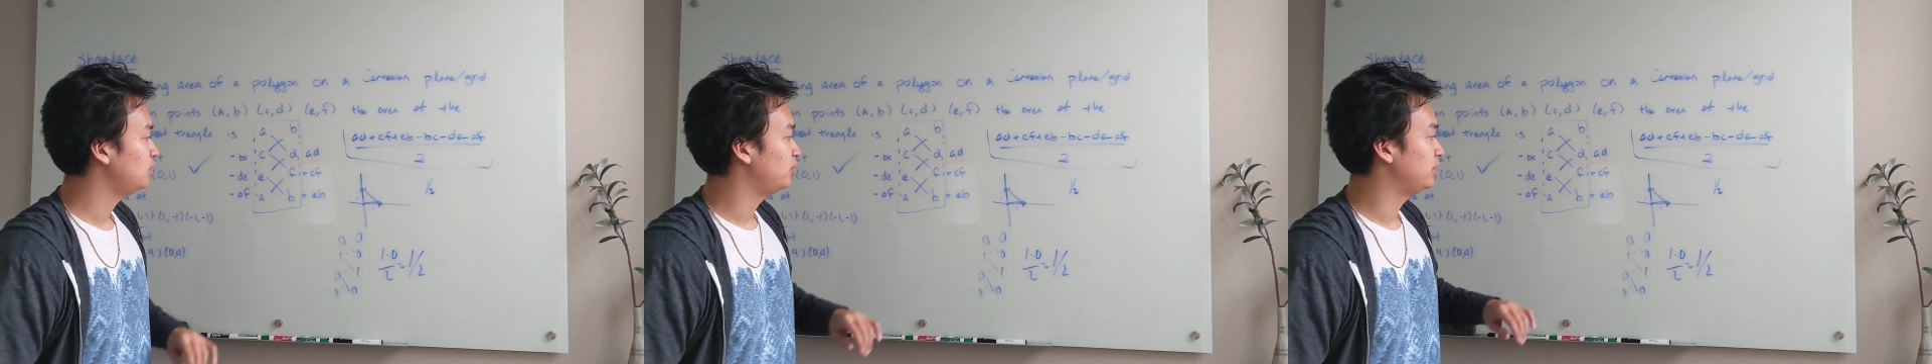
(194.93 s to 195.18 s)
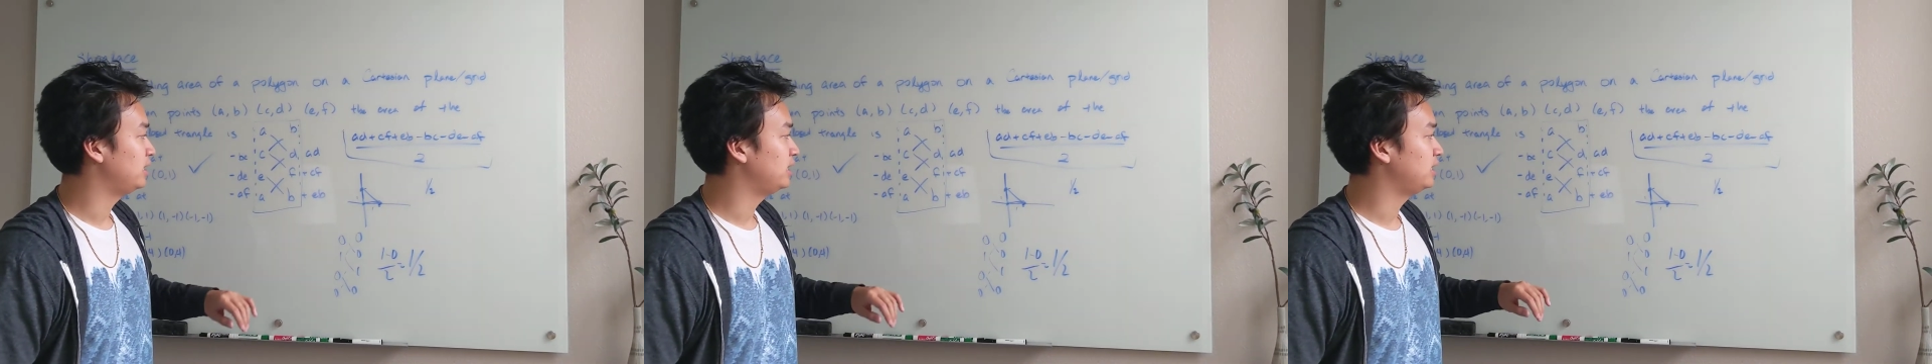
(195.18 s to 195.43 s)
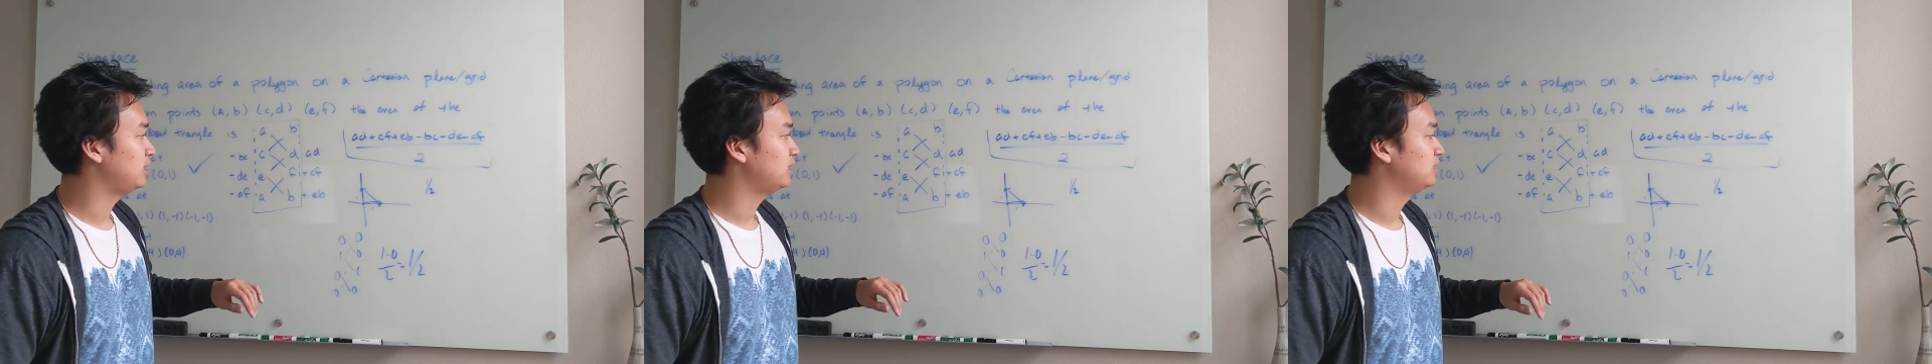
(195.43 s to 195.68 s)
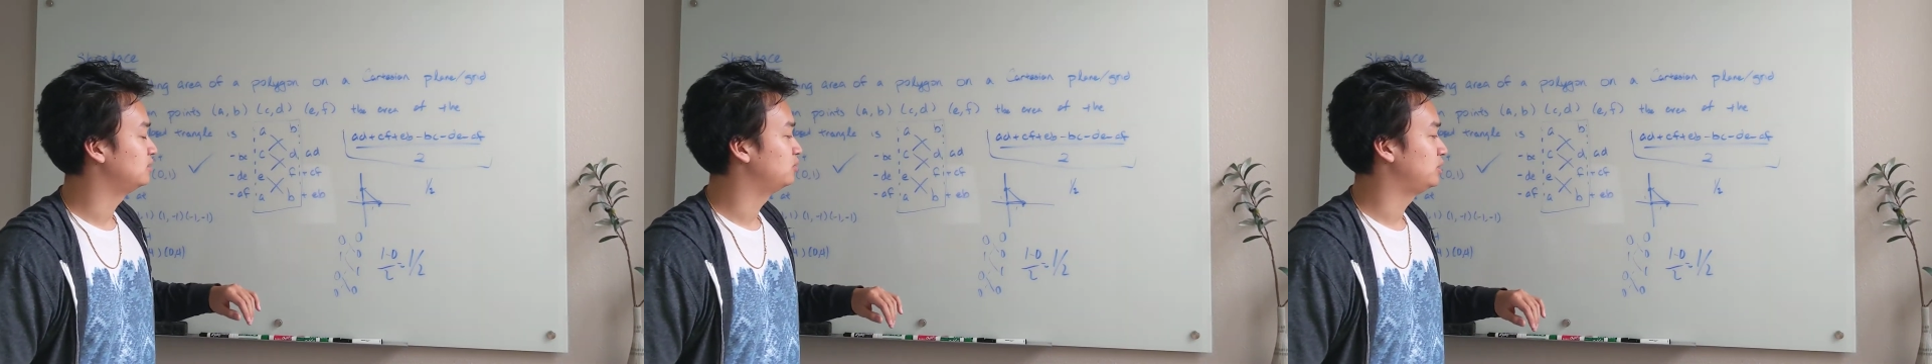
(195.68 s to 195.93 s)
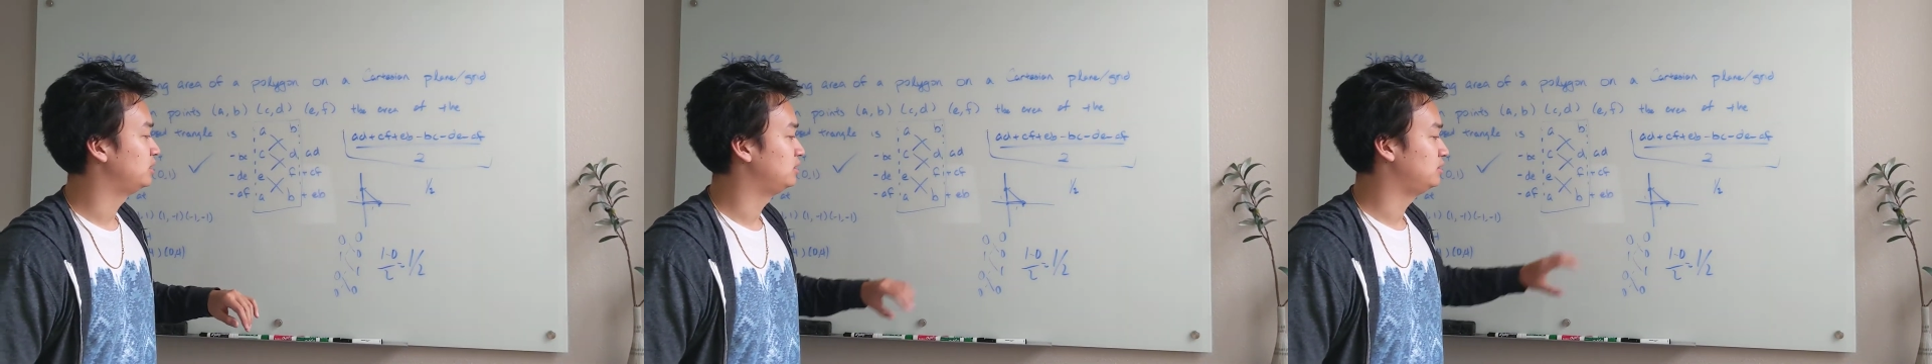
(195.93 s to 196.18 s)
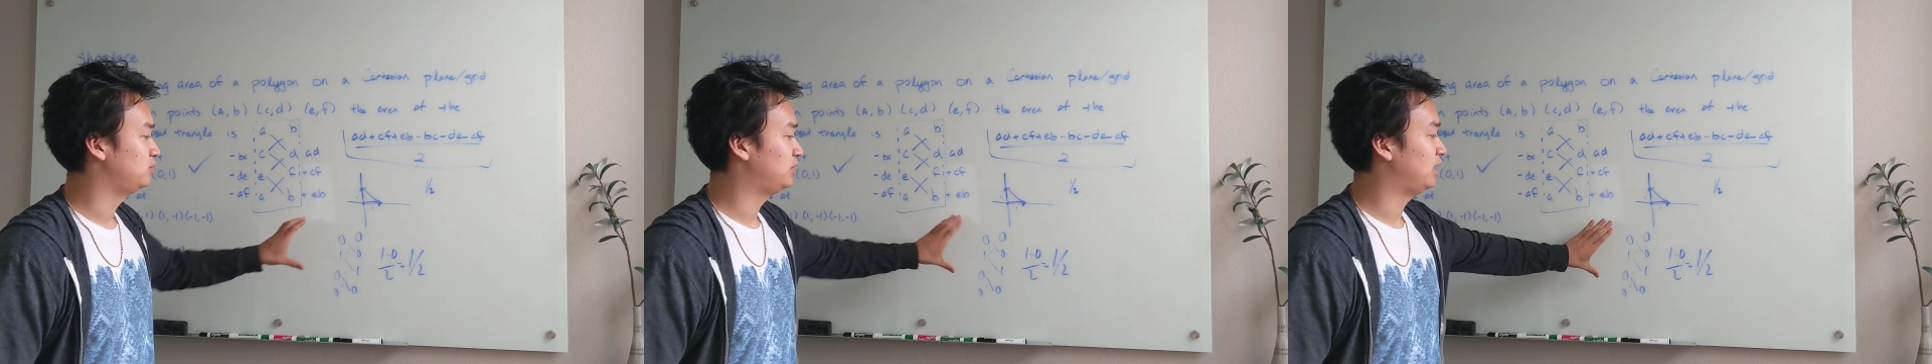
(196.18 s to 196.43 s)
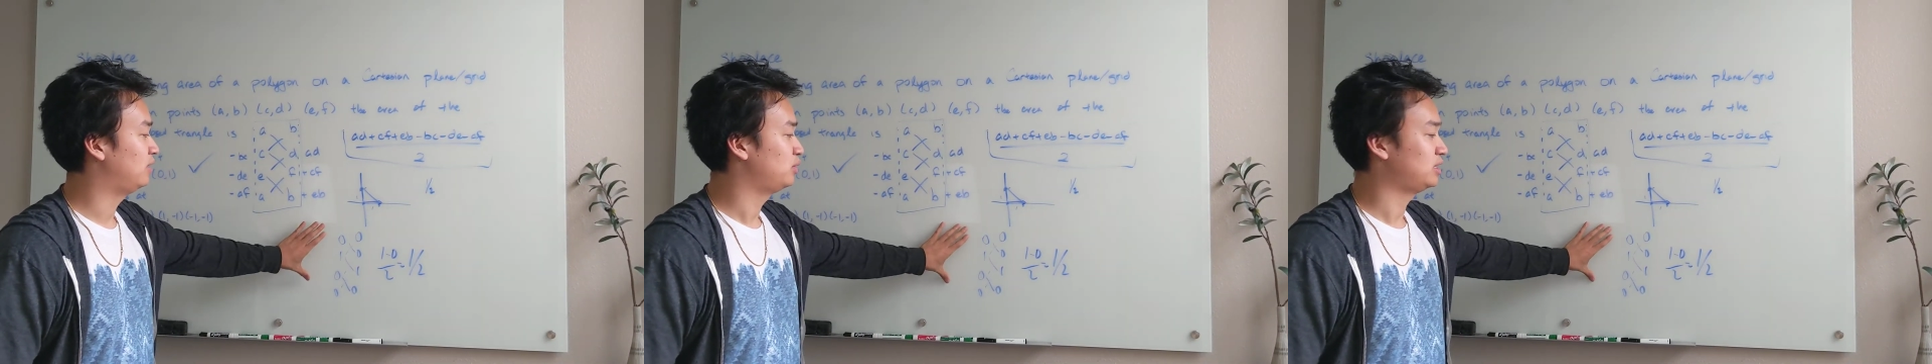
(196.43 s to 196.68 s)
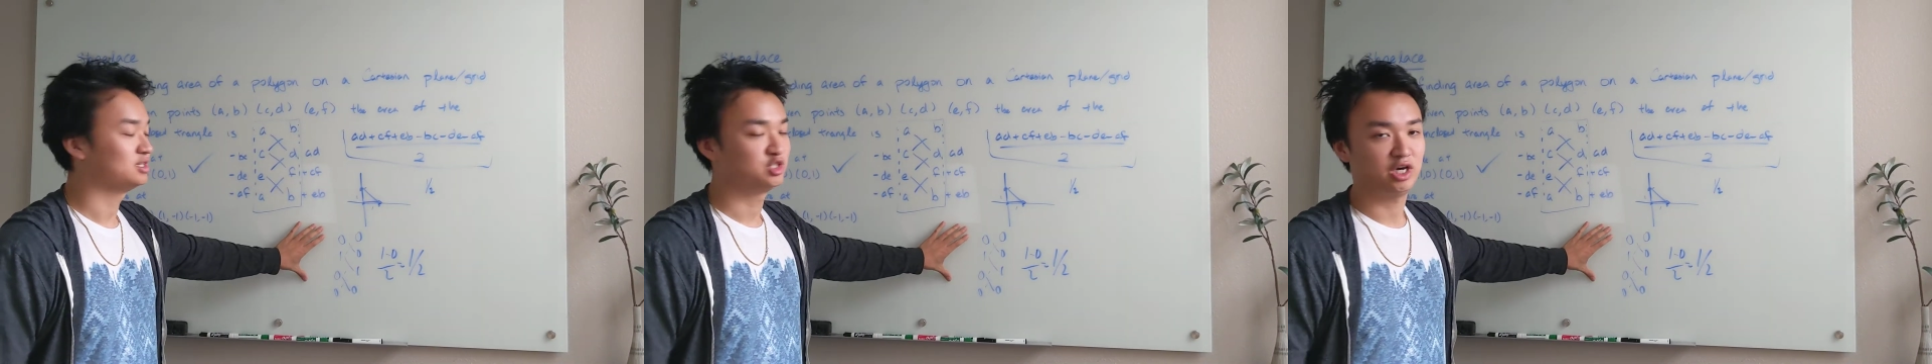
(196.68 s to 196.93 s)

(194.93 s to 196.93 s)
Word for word: we can we we have we can